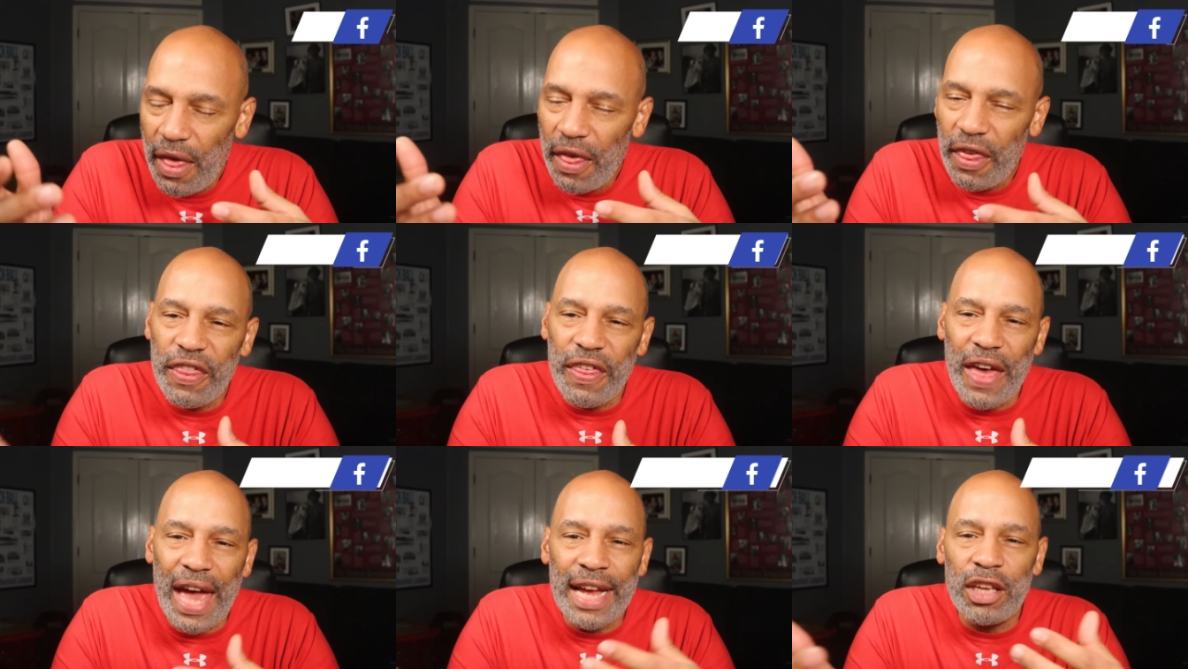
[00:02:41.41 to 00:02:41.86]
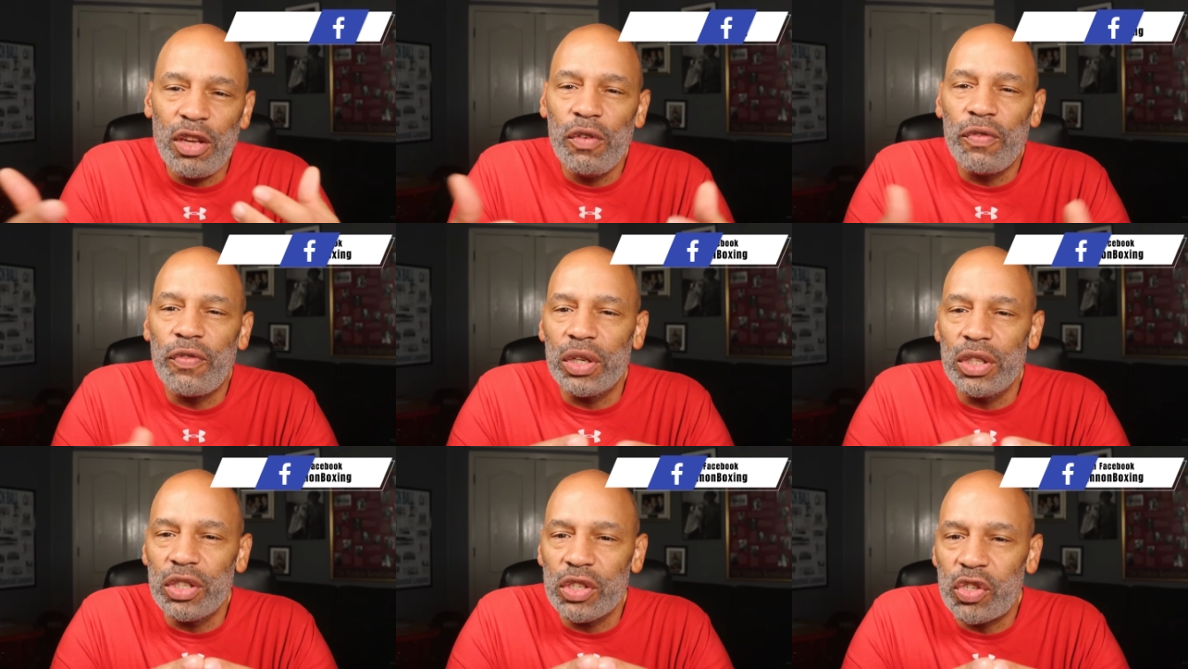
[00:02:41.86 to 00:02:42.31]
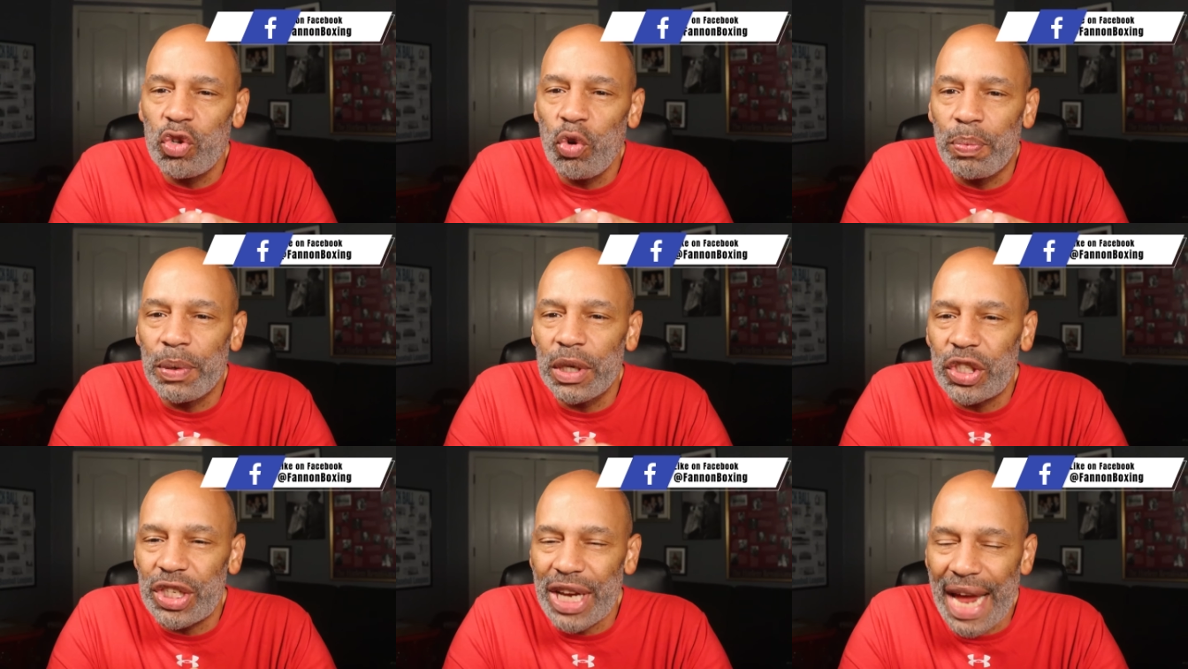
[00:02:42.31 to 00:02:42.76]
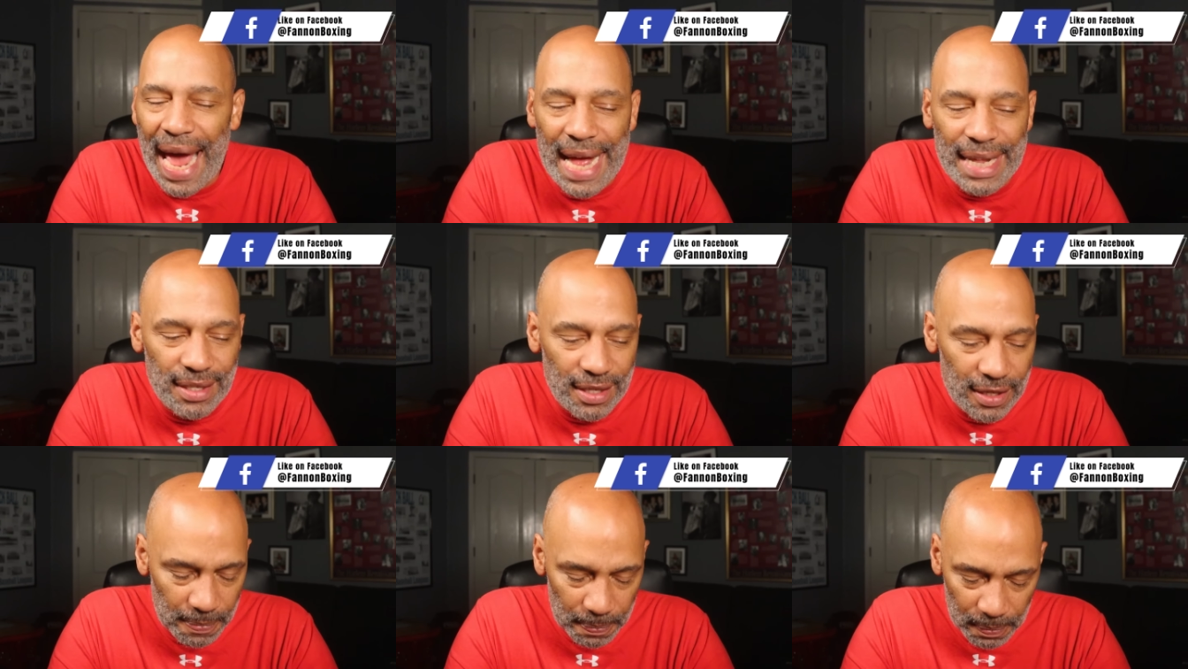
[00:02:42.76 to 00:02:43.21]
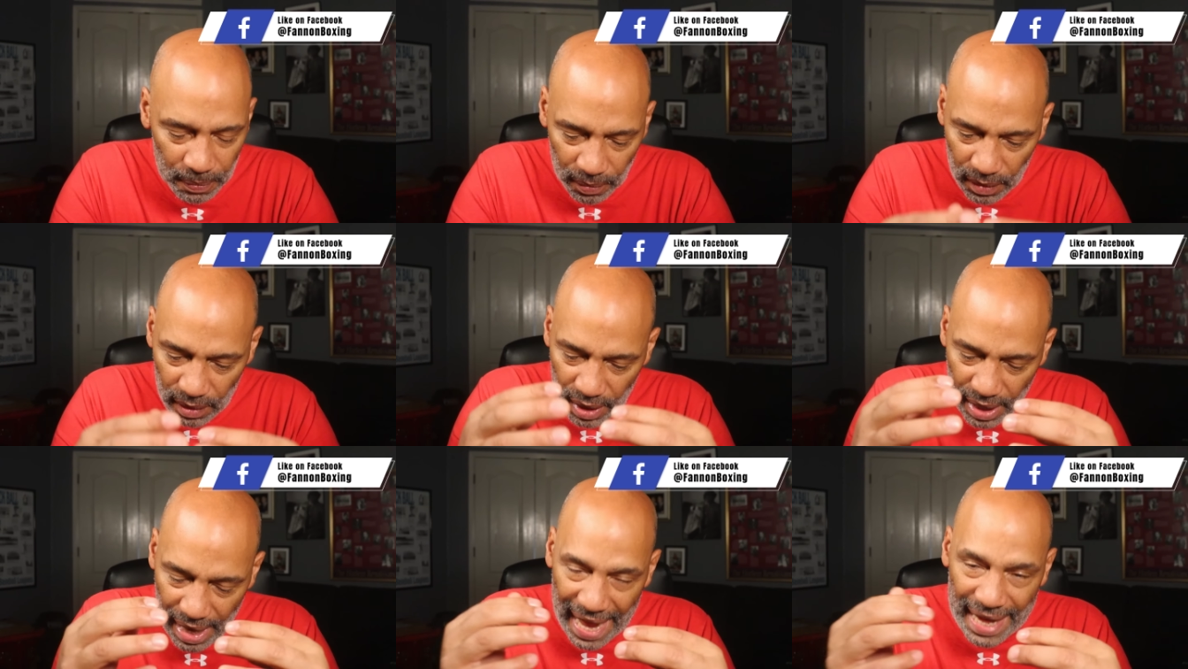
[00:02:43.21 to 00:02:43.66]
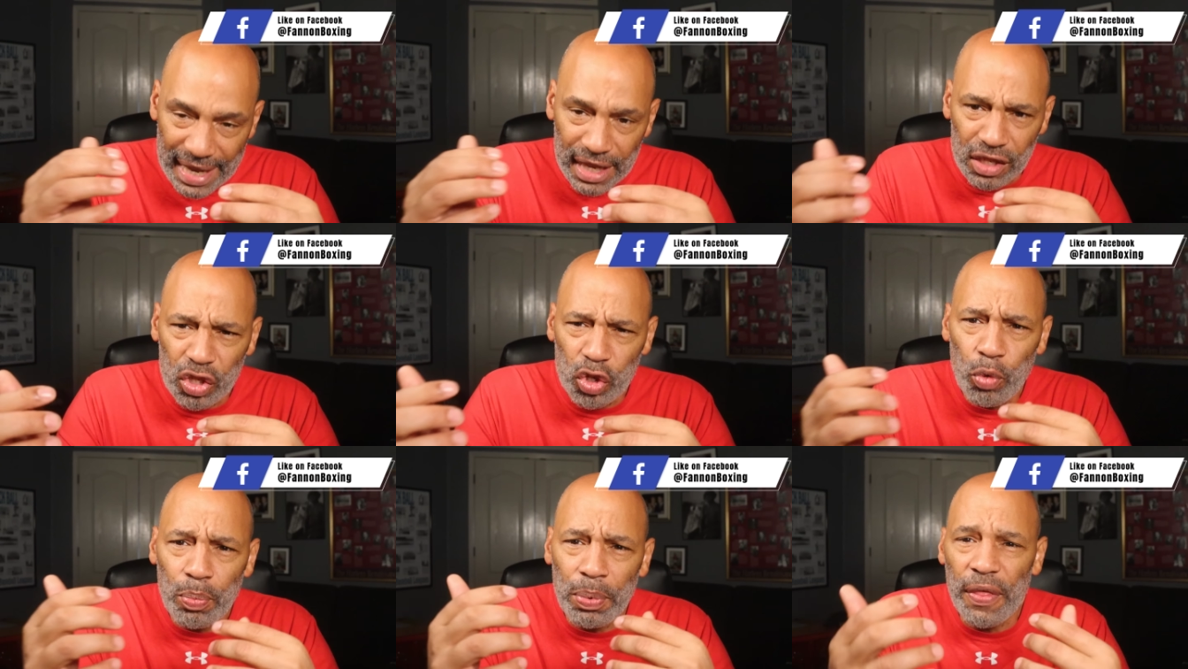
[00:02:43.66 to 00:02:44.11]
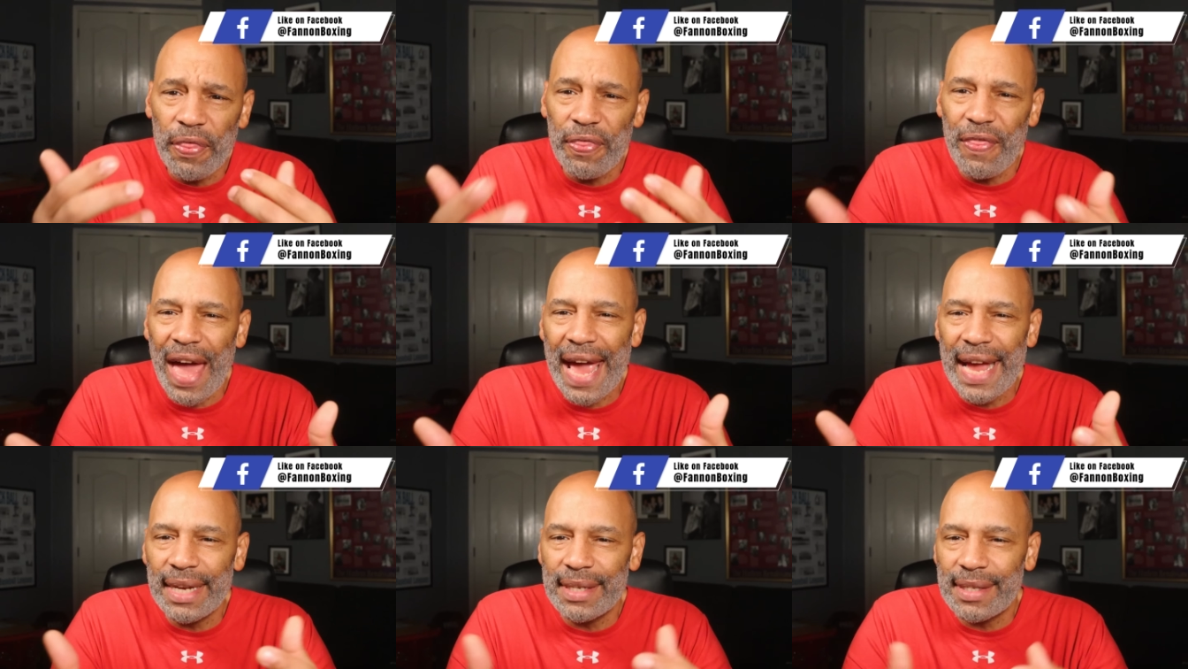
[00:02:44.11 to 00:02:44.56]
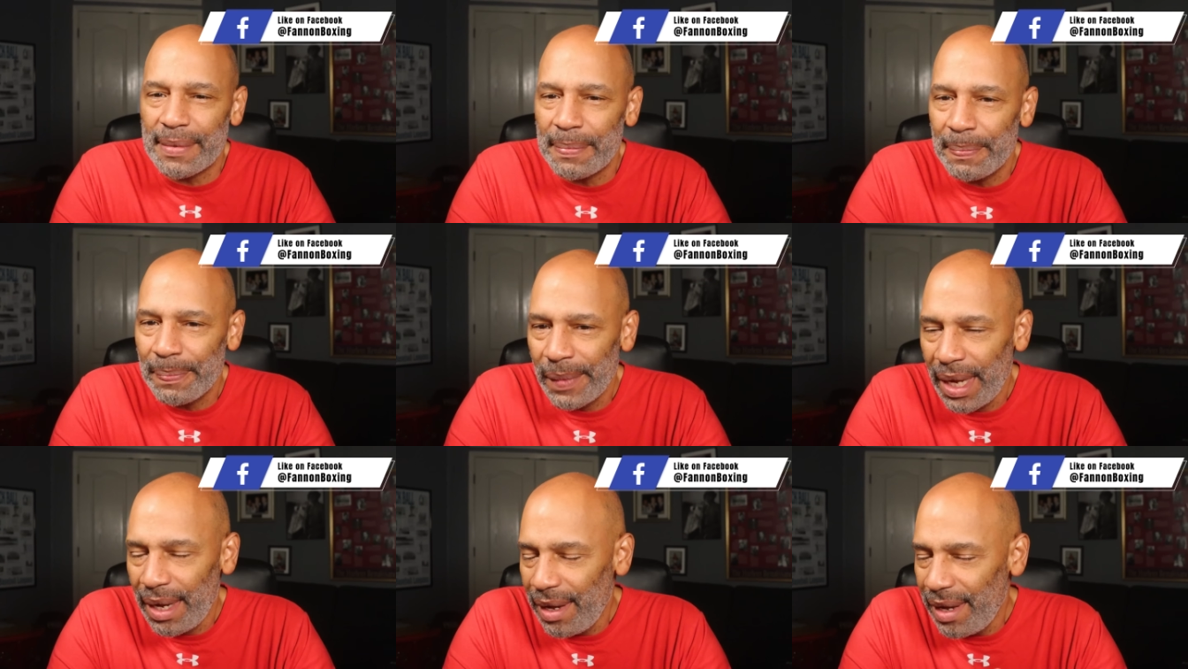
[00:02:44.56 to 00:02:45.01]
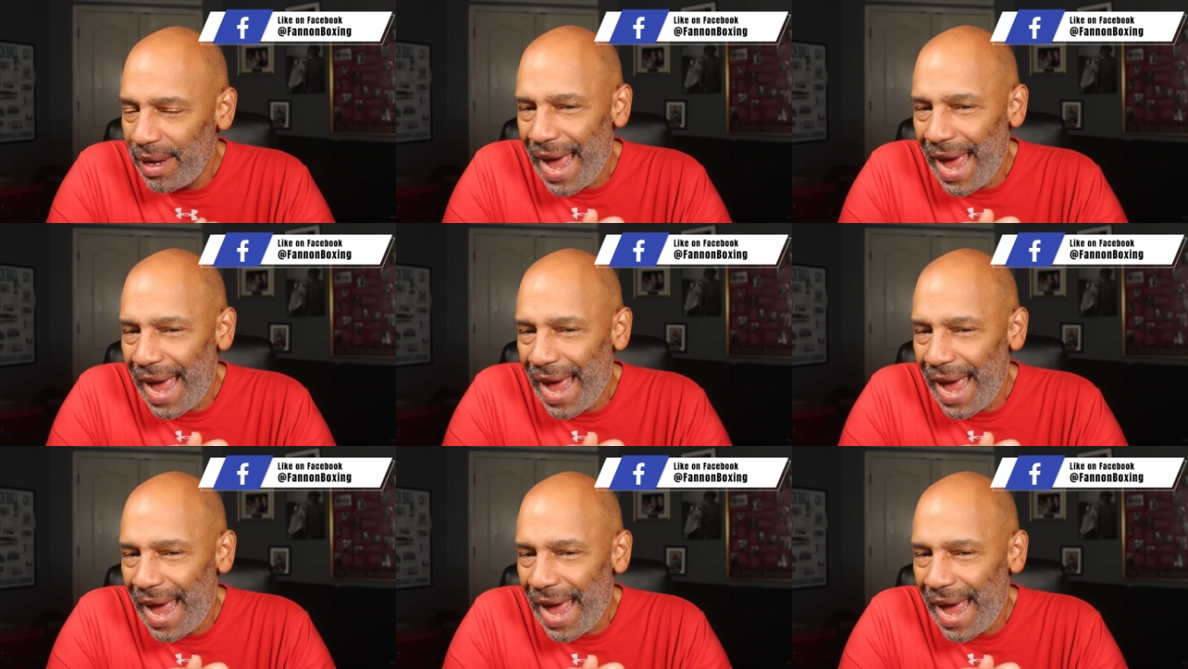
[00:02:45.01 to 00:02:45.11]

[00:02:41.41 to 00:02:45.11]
Thank you for the super chats and the super thanks.